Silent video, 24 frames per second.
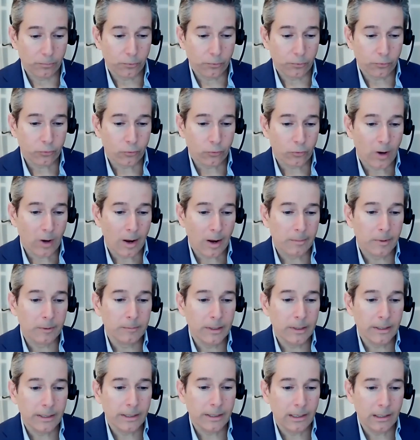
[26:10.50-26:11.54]

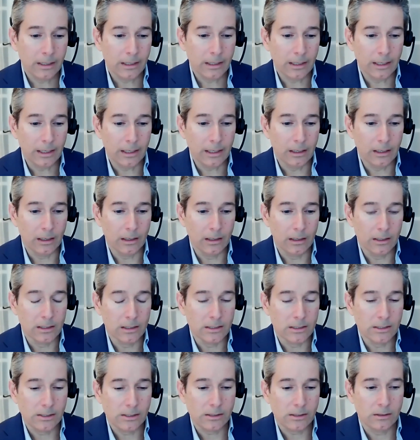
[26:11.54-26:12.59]
probably
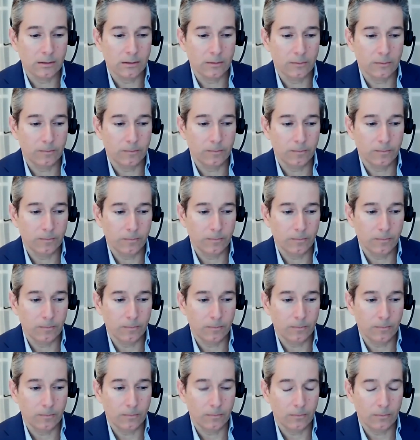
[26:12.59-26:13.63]
is
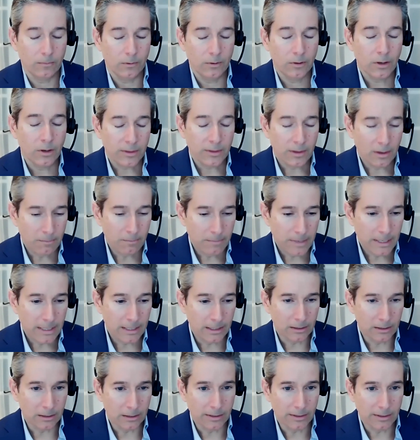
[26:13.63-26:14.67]
nothing
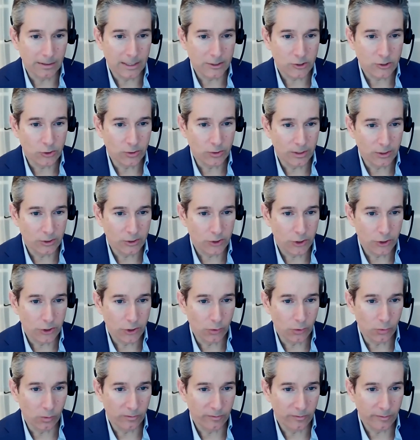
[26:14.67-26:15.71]
immediately that you need to
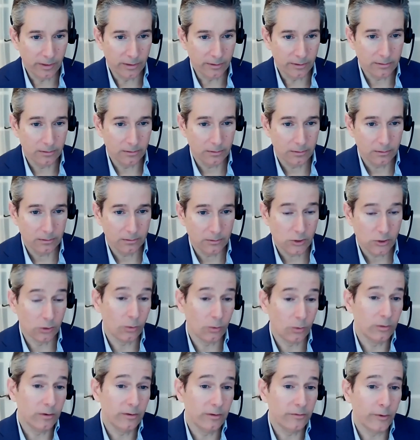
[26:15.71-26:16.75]
do with it.
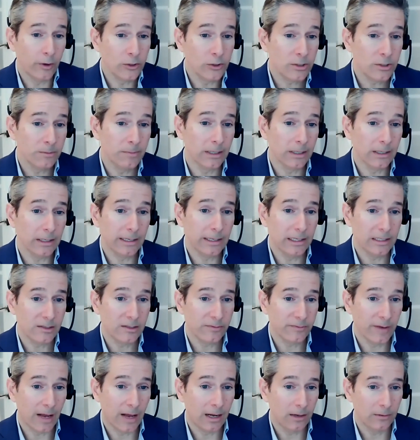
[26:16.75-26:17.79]
So if ultimately it's
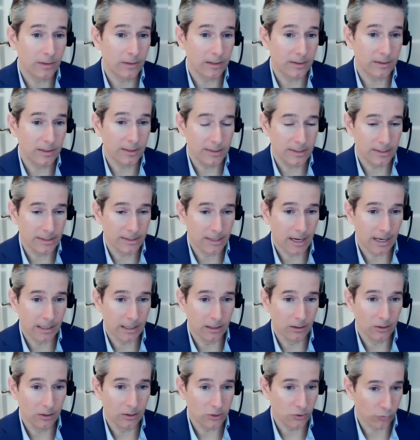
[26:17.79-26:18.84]
found that the
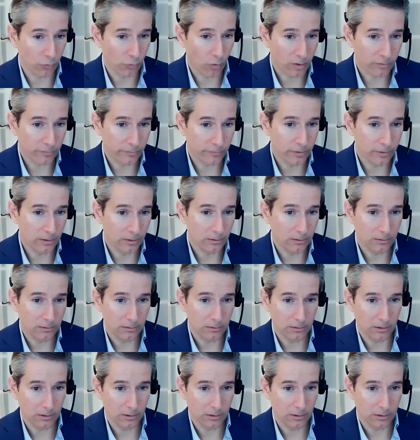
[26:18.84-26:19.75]
denial is wrongful,